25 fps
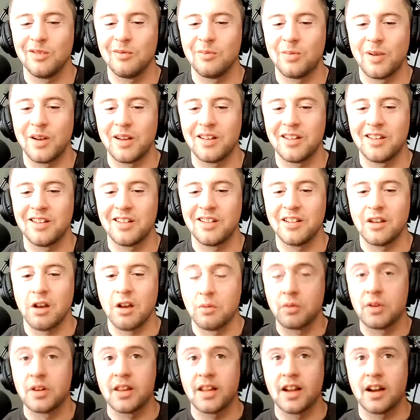but
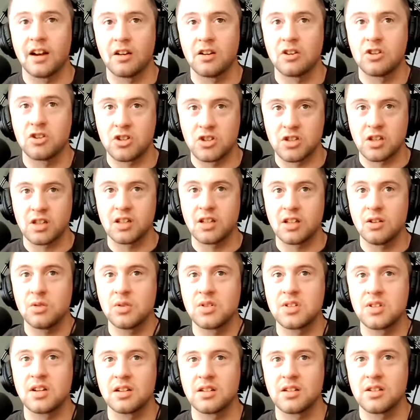over there it's just like you
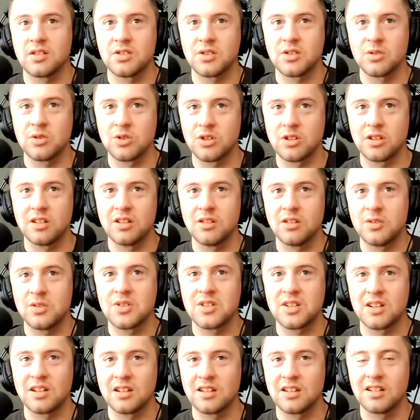stick to sushi, you
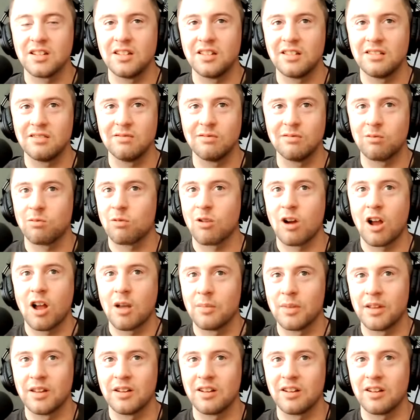stick to ramen